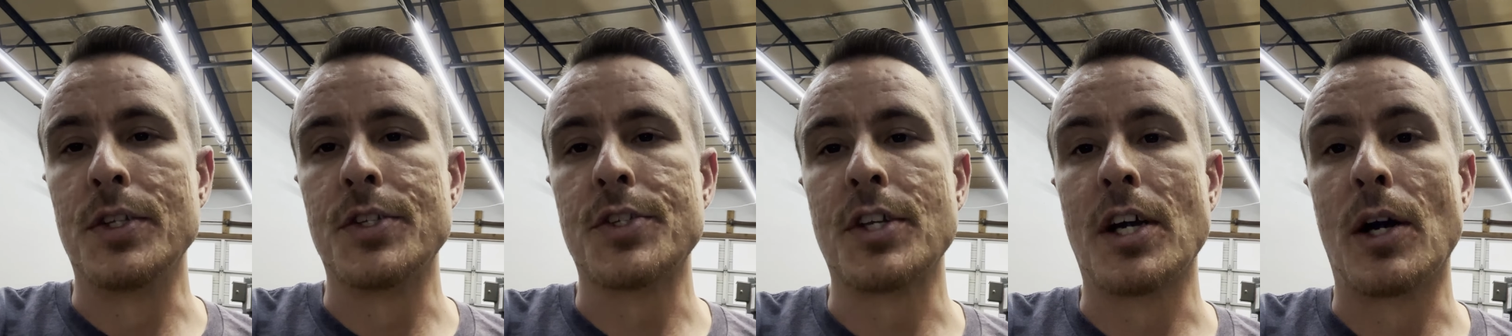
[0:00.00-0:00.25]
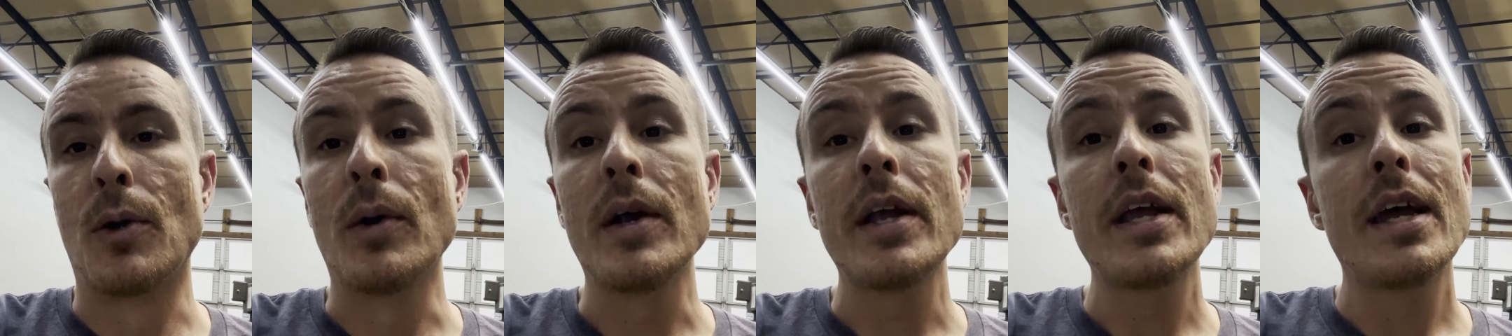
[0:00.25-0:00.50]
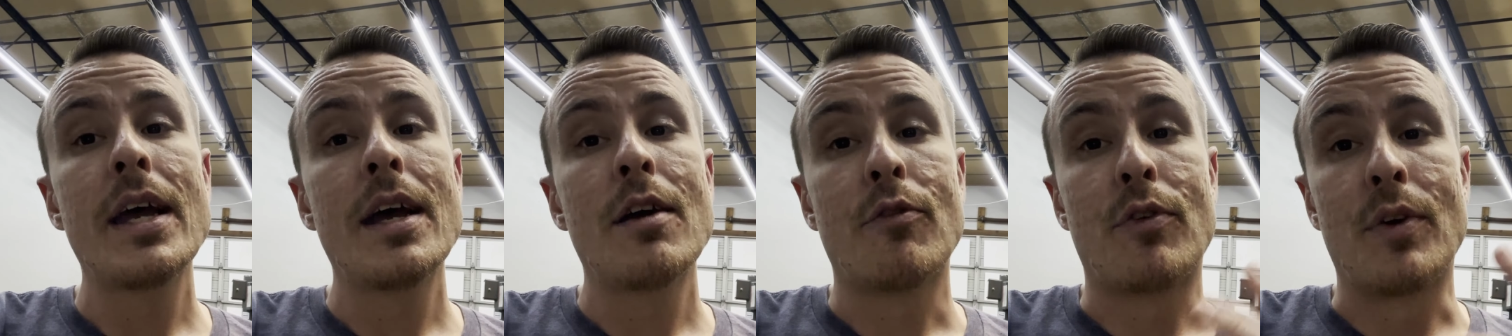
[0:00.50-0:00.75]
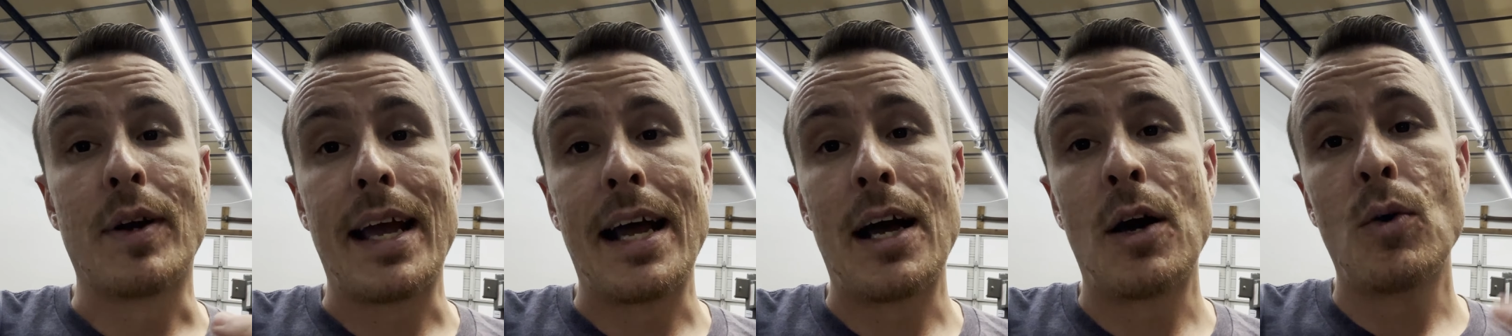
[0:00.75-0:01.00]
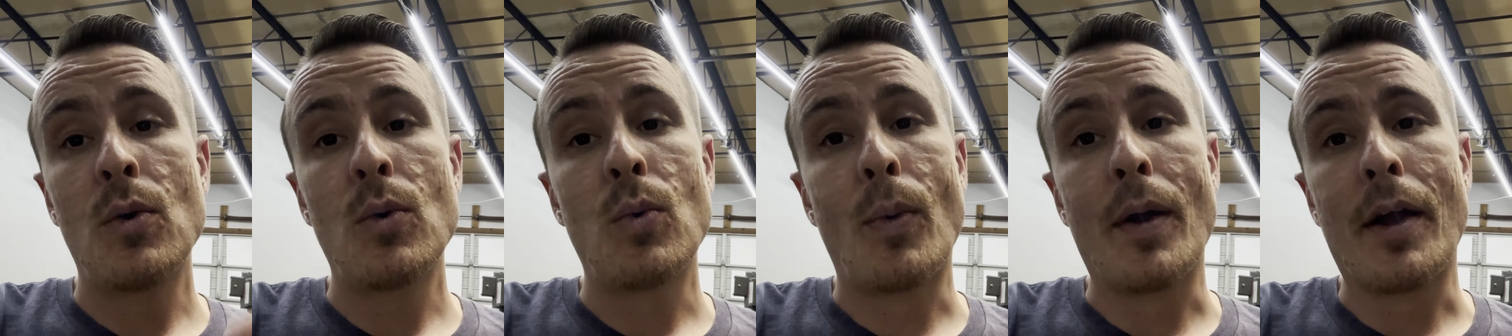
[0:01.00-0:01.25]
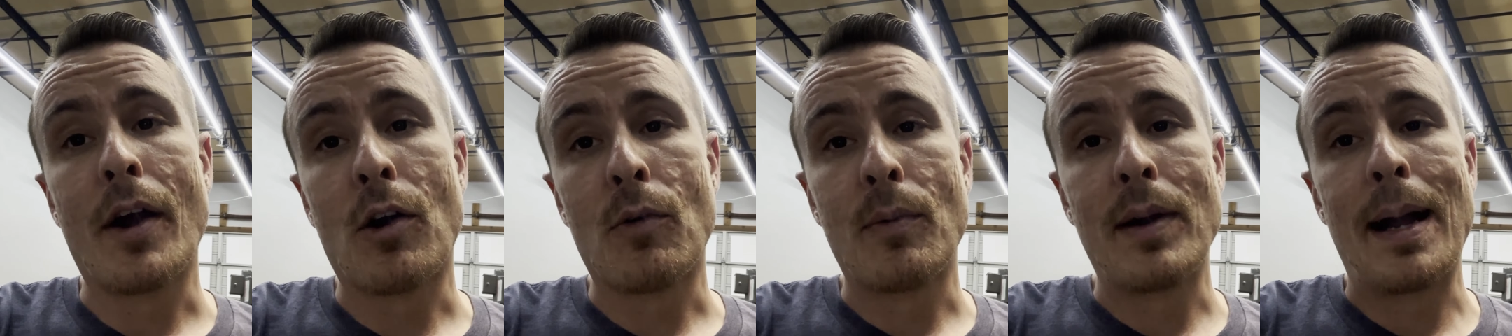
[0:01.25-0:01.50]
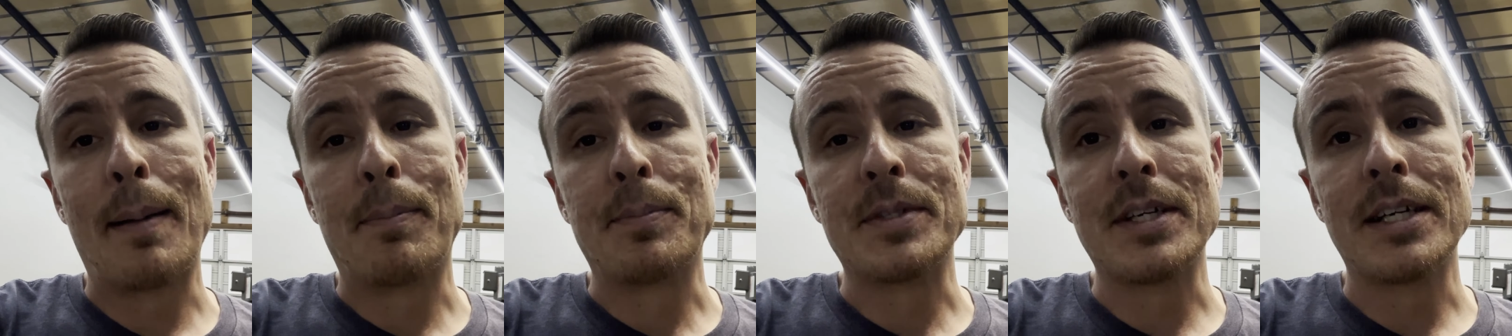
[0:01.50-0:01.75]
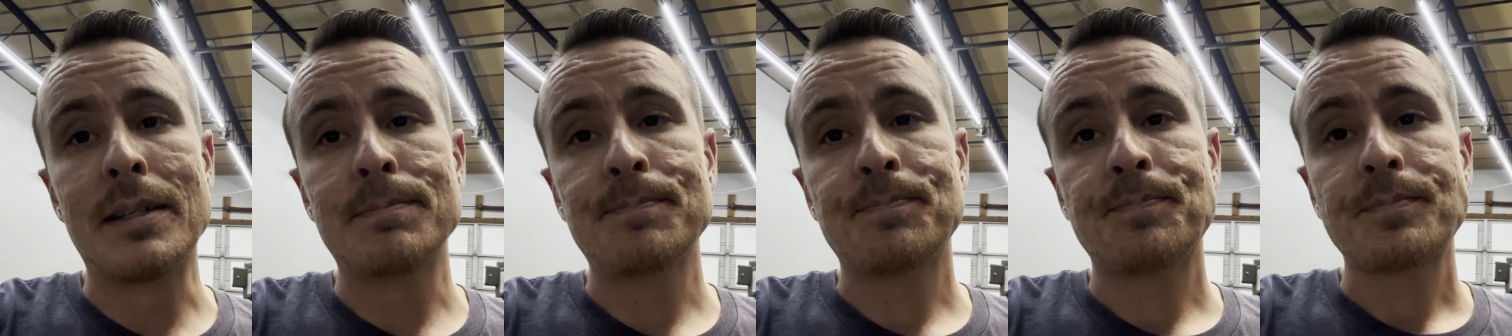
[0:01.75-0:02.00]
So for now, we are wrapped
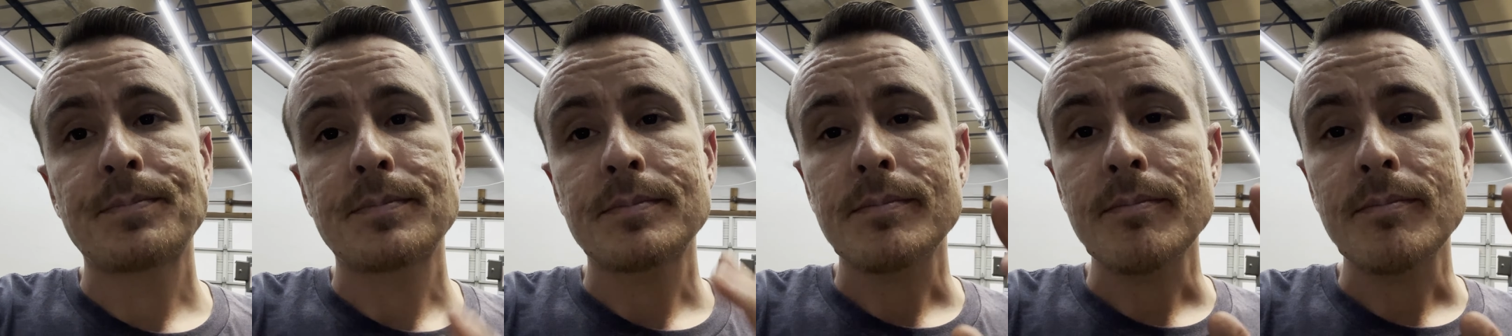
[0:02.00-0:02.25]
up.